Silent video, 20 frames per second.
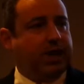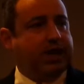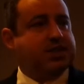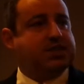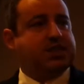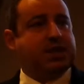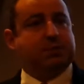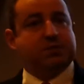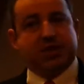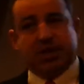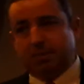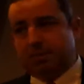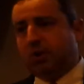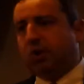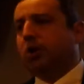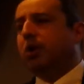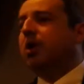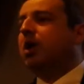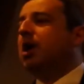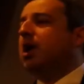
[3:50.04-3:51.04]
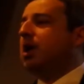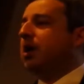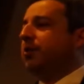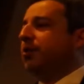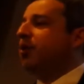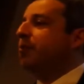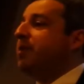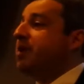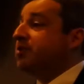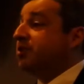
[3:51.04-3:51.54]
late September.
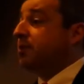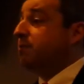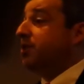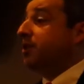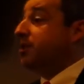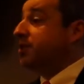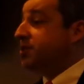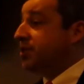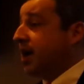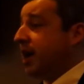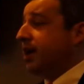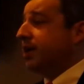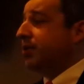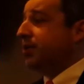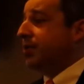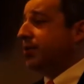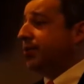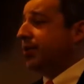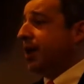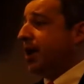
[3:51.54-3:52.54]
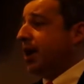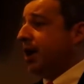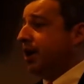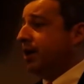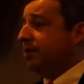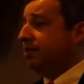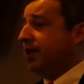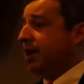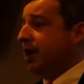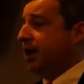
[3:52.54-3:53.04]
There'll be some new cycles
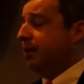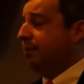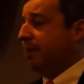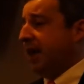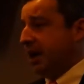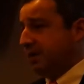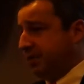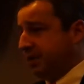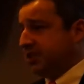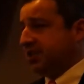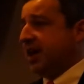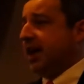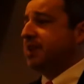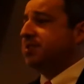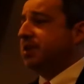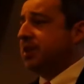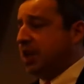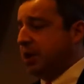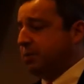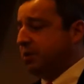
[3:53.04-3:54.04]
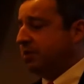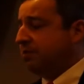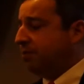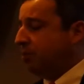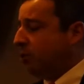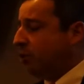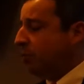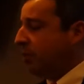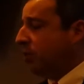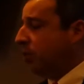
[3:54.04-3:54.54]
of um, advertising coming
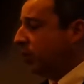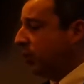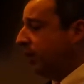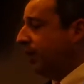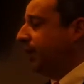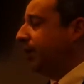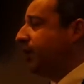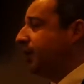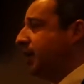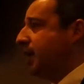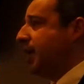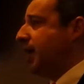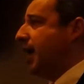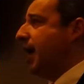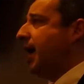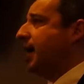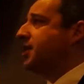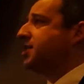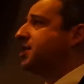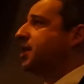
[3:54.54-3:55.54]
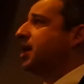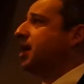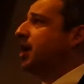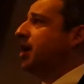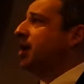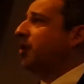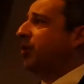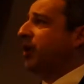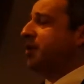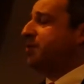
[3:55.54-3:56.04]
forward, but we're really looking at
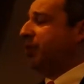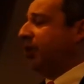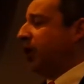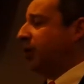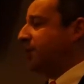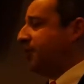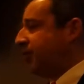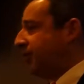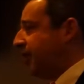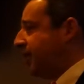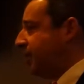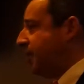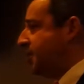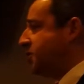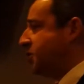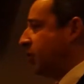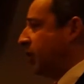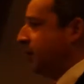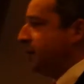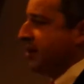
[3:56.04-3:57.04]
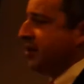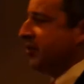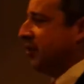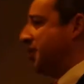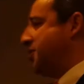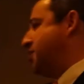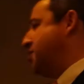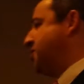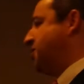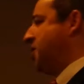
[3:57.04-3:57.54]
repurposing these ribbons
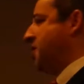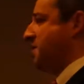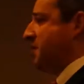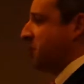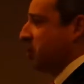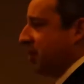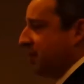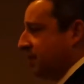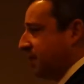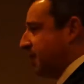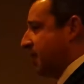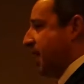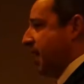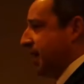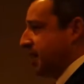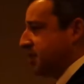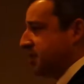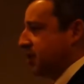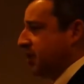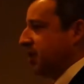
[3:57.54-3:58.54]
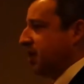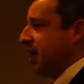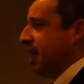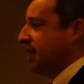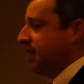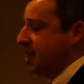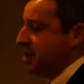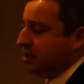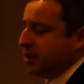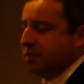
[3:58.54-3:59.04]
that you see everywhere for cancer. And
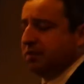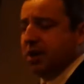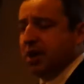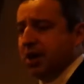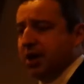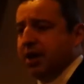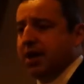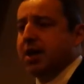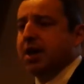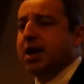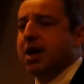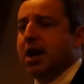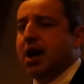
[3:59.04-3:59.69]
I think they're very